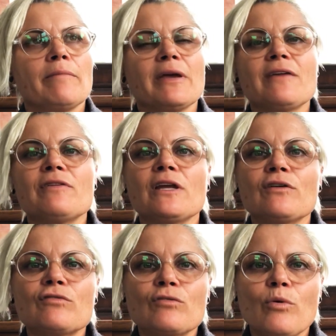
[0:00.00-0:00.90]
even
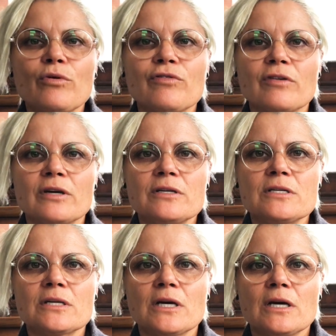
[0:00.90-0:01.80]

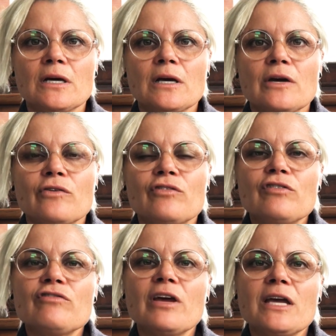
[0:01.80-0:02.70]
exhausted.
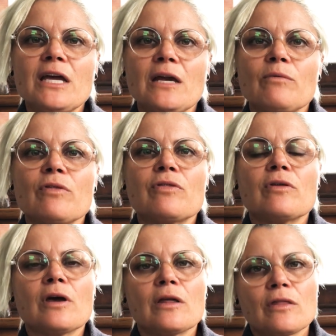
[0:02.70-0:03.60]
Just check in with
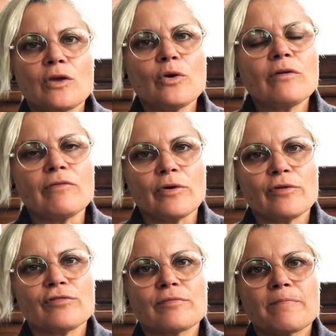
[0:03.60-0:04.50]
the
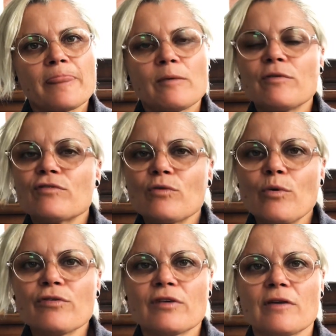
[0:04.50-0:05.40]
universe, with
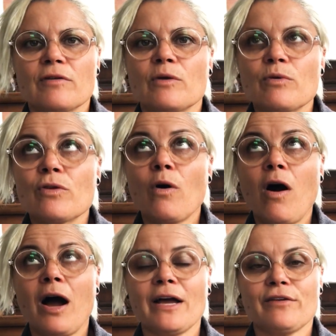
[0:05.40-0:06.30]
source, even with your
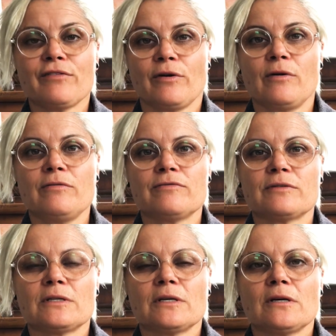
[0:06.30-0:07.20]
higher self,
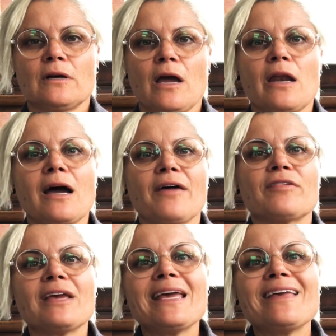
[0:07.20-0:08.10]
and
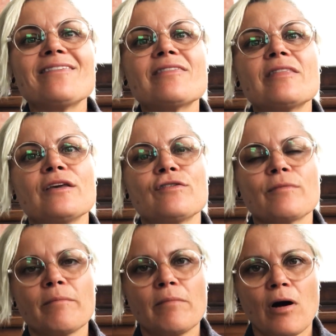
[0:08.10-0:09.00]
ask, is this
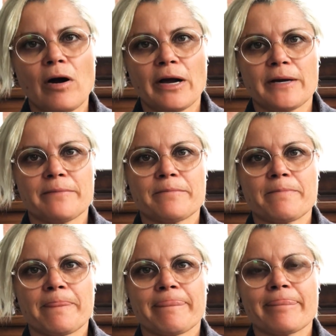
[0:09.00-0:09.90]
mine?
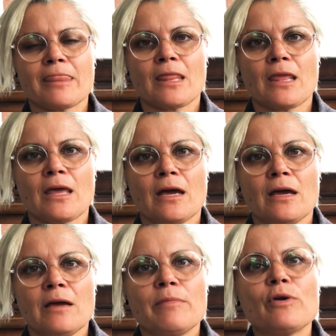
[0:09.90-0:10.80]

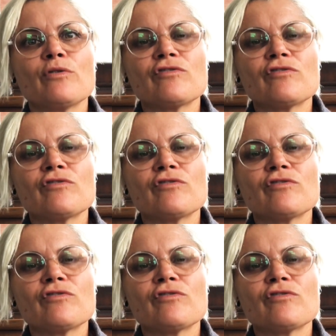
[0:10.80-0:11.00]
because